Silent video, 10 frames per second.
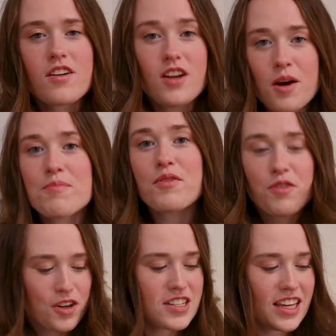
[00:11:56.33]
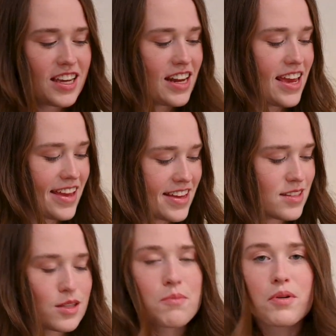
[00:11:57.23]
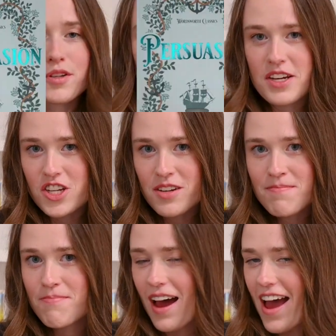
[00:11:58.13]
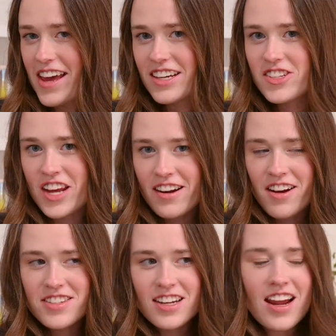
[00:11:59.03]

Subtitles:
Number 14 is Persuasion by Jane Austen.